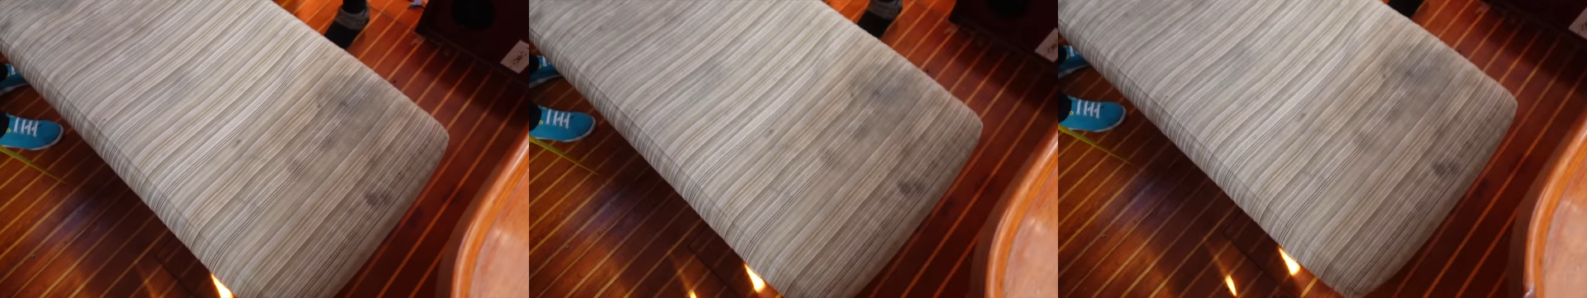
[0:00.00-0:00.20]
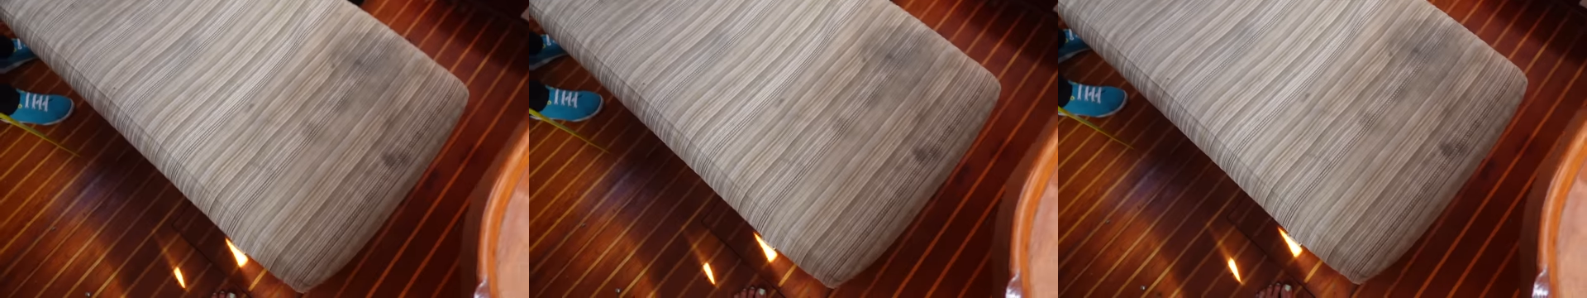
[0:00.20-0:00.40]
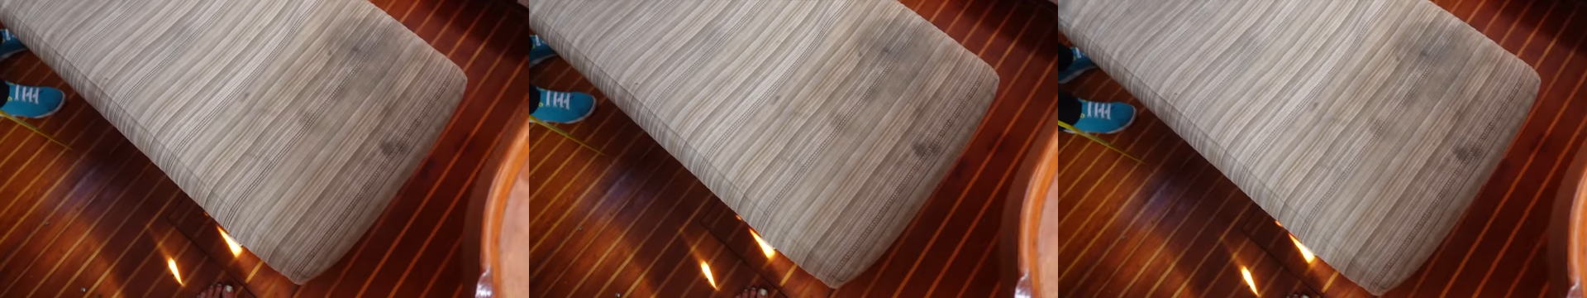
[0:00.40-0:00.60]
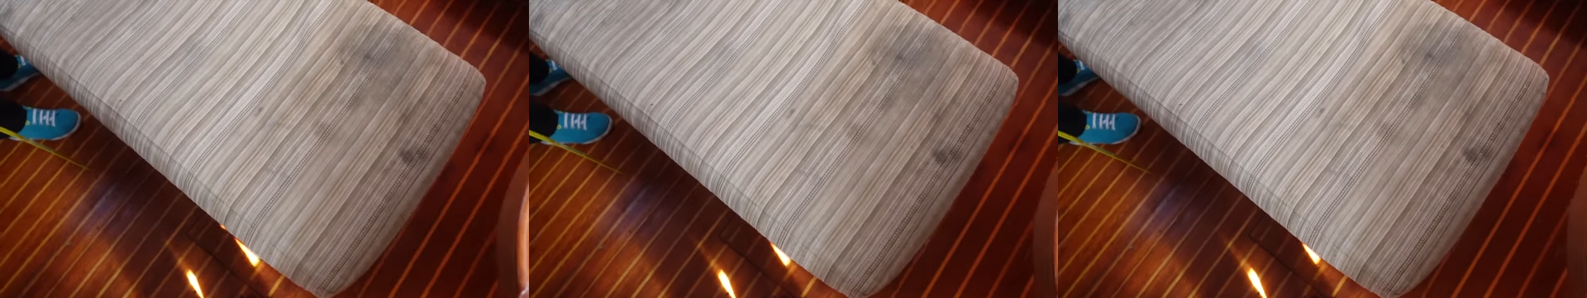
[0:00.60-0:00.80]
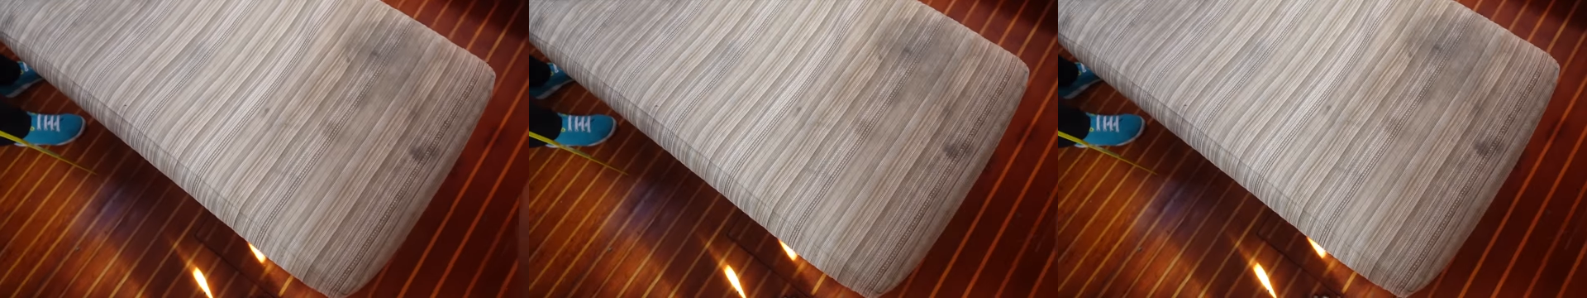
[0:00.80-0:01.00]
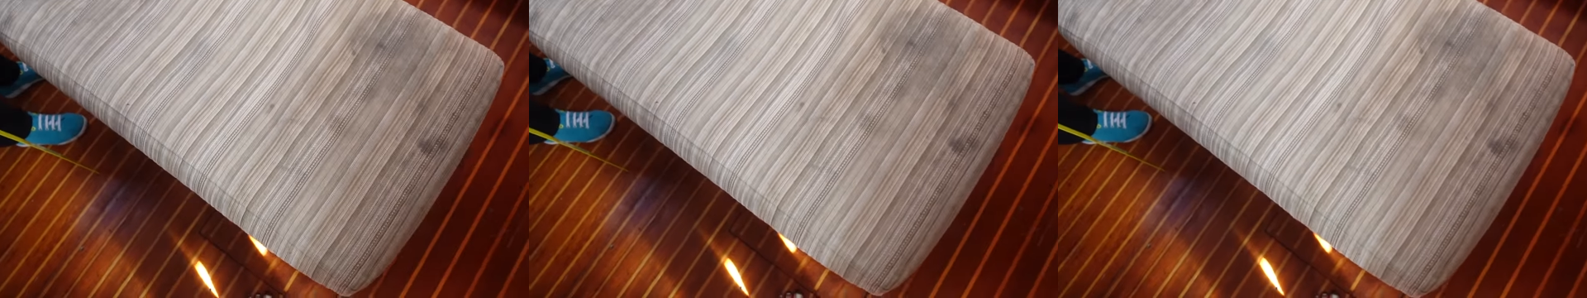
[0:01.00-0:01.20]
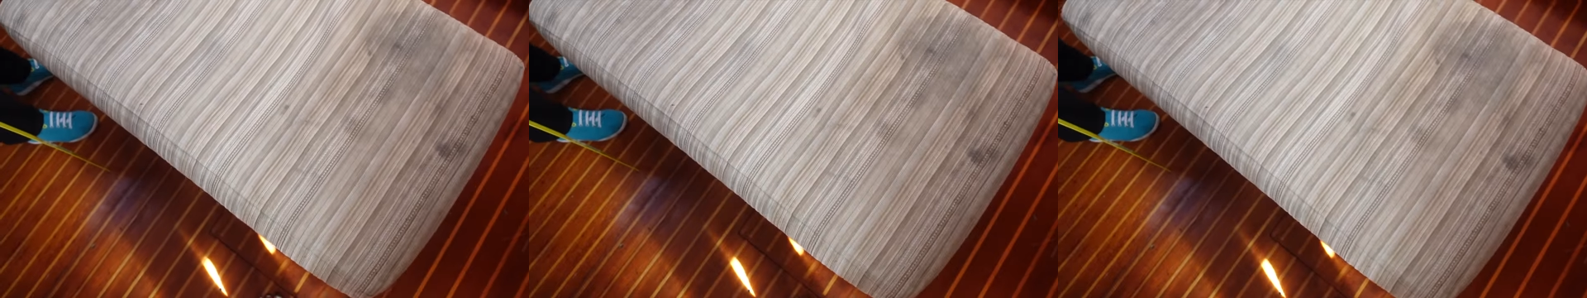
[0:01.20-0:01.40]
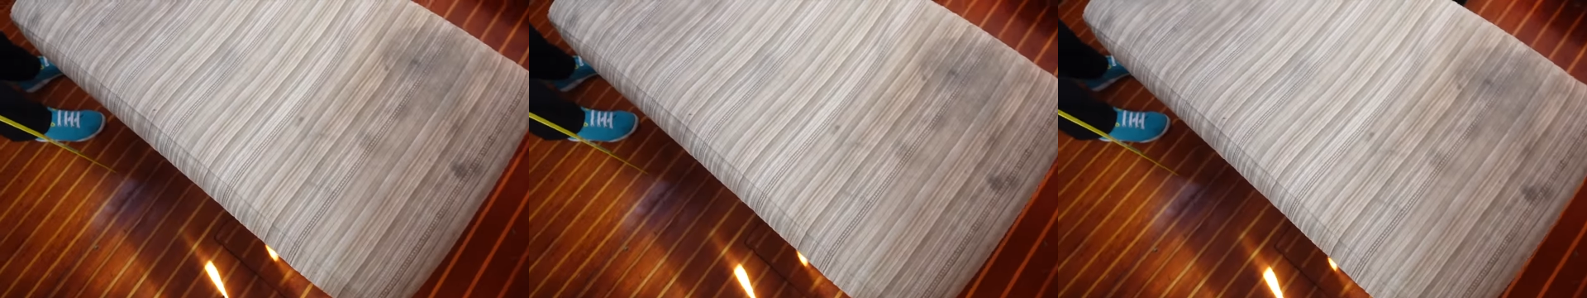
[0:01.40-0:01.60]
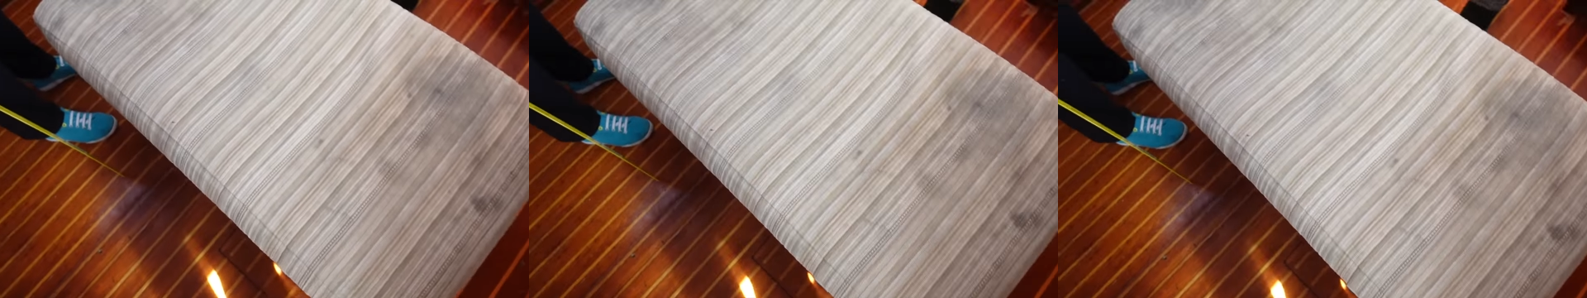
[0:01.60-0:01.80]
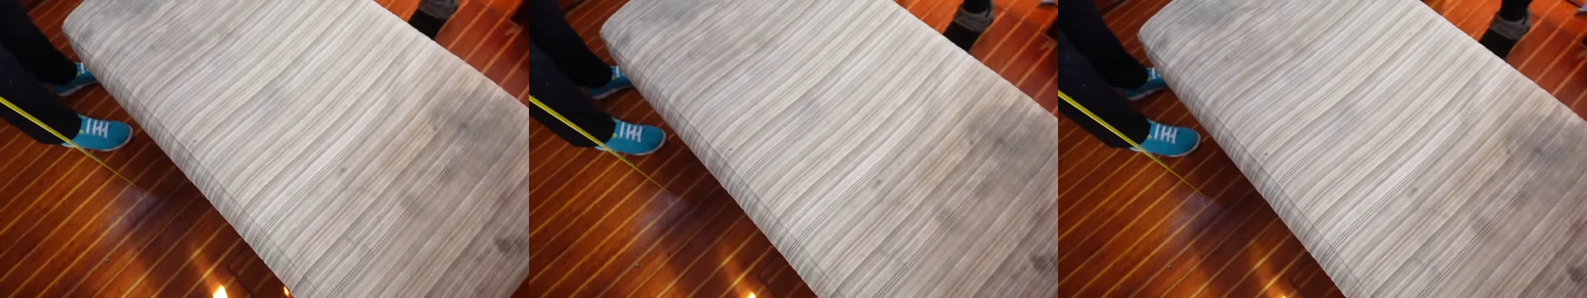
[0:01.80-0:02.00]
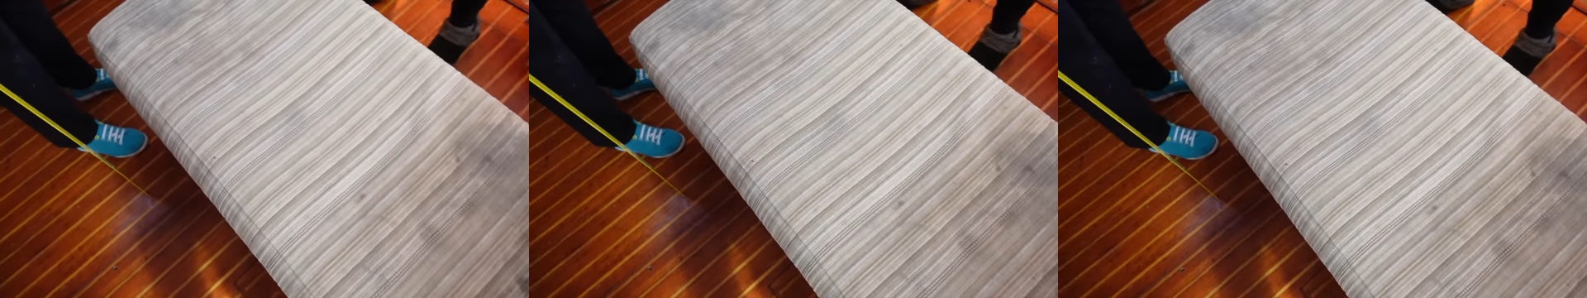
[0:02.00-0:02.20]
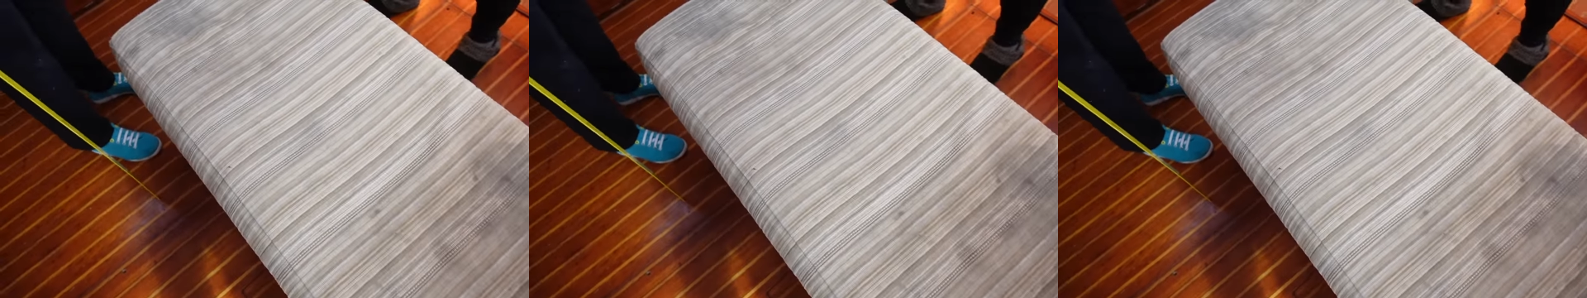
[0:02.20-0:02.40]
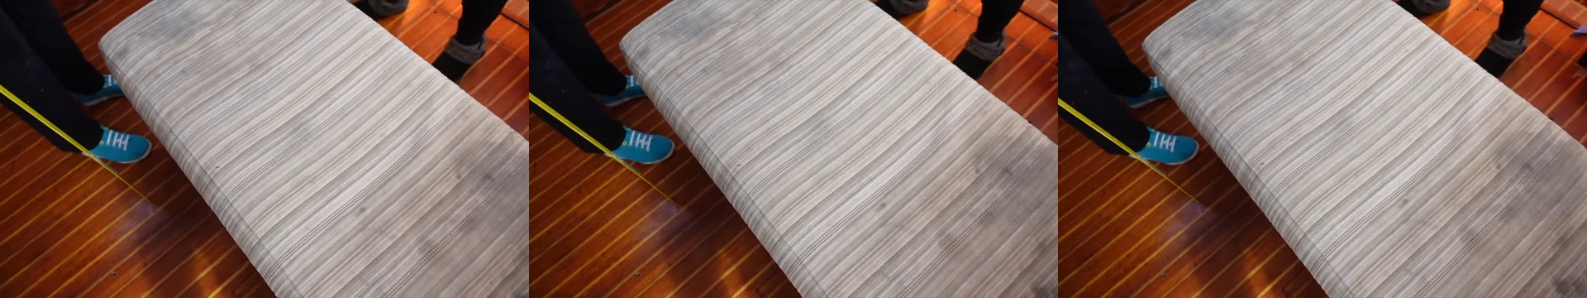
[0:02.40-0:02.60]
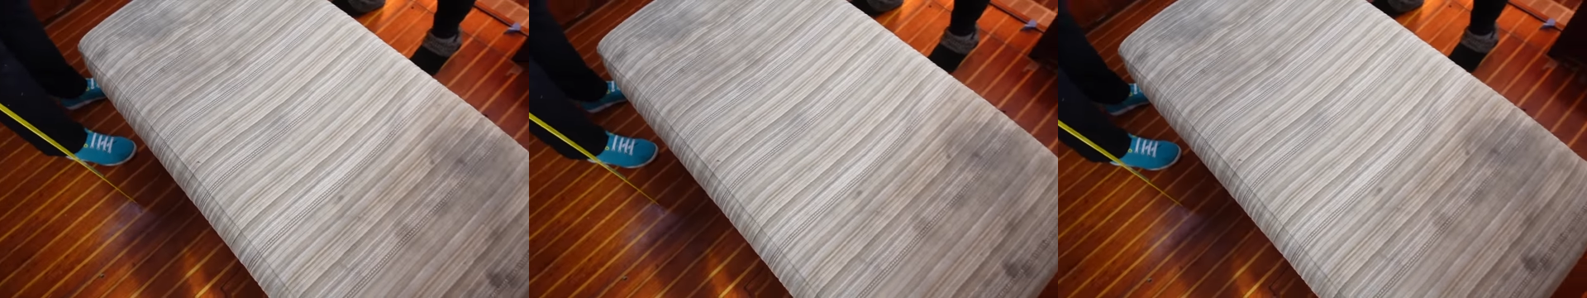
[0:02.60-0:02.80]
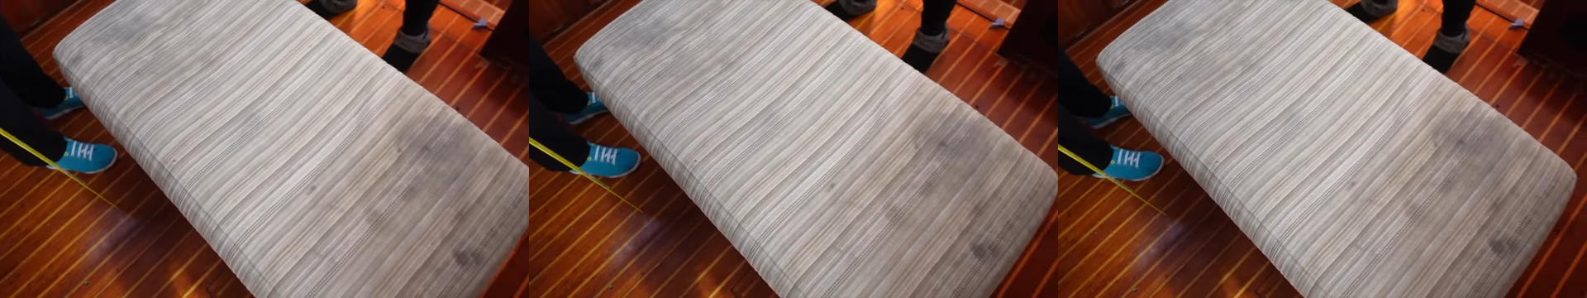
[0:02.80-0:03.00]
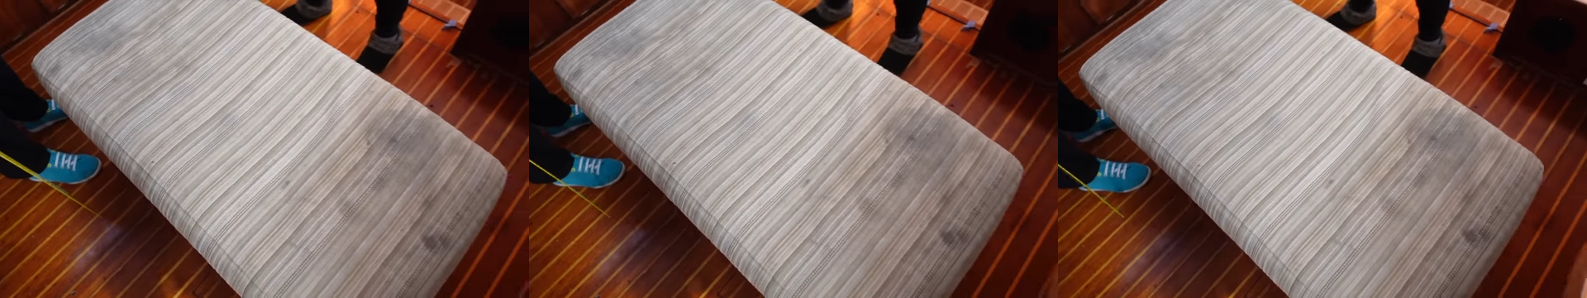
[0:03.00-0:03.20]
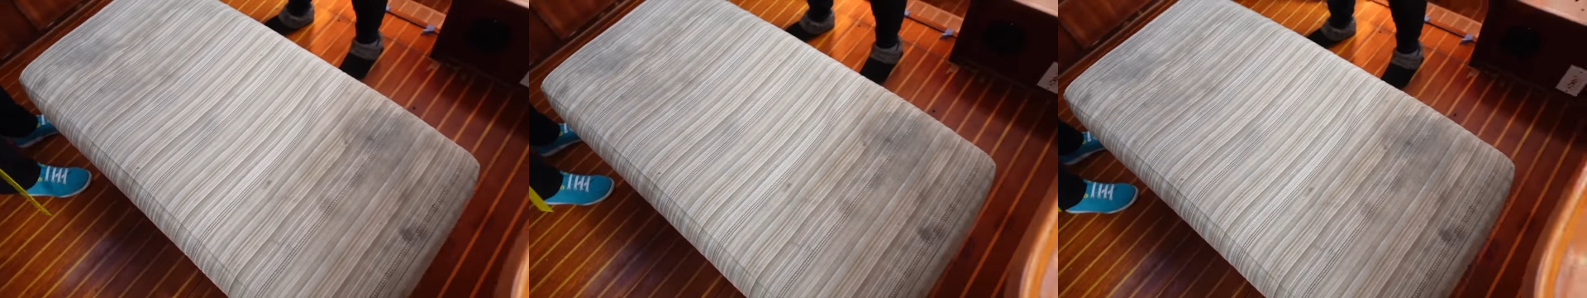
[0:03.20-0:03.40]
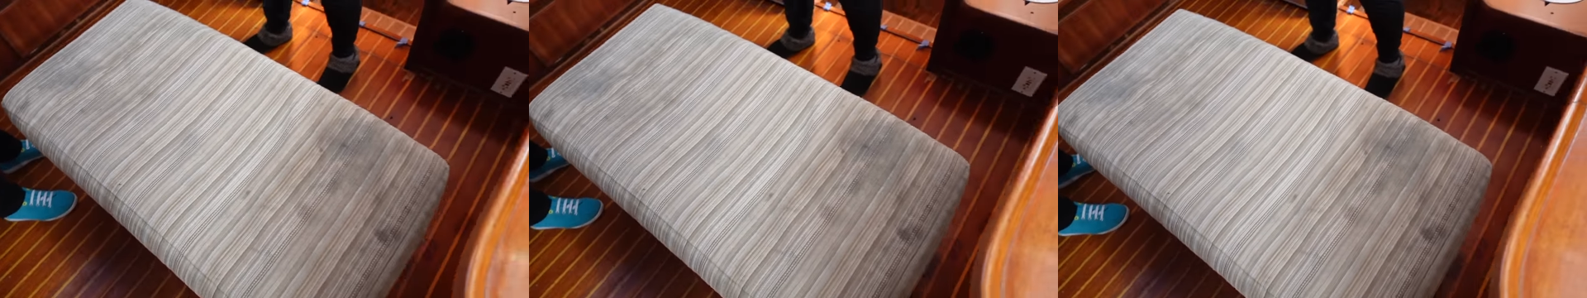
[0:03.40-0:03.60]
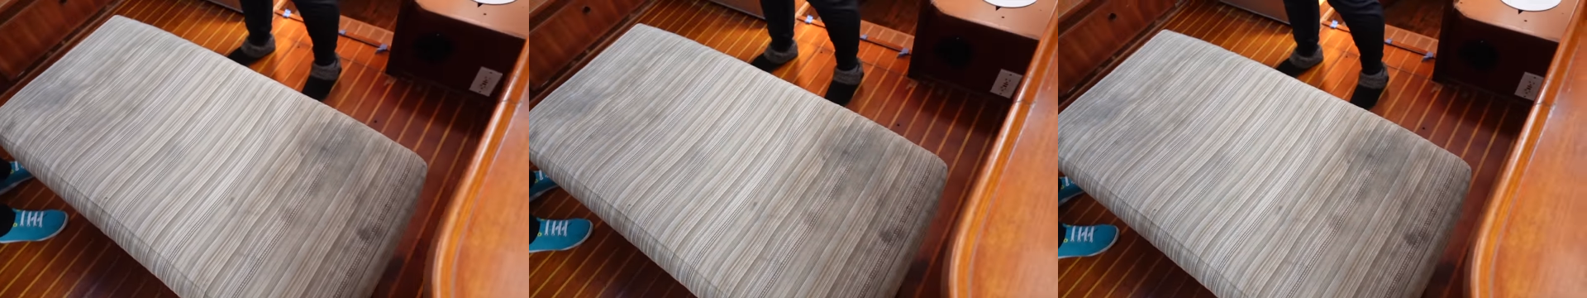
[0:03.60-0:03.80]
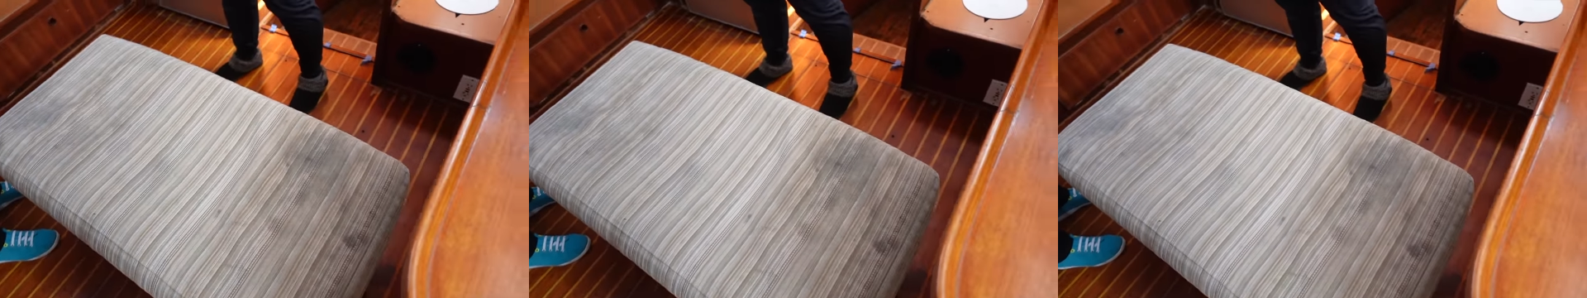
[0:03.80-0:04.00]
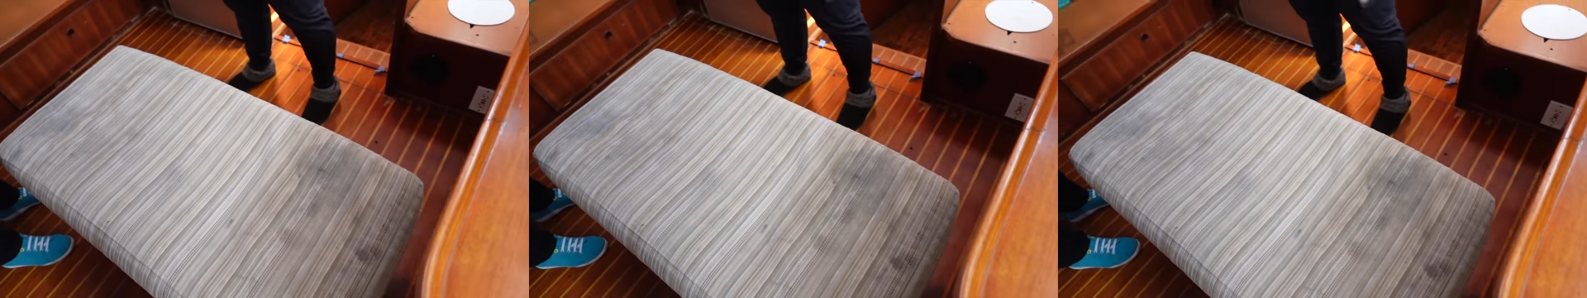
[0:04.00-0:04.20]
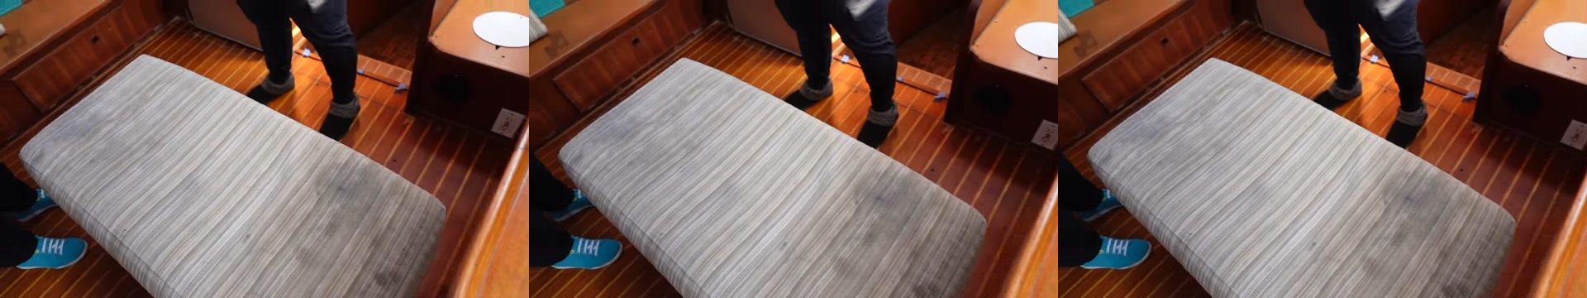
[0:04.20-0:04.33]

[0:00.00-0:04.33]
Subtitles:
Nobody's mouth can be seen.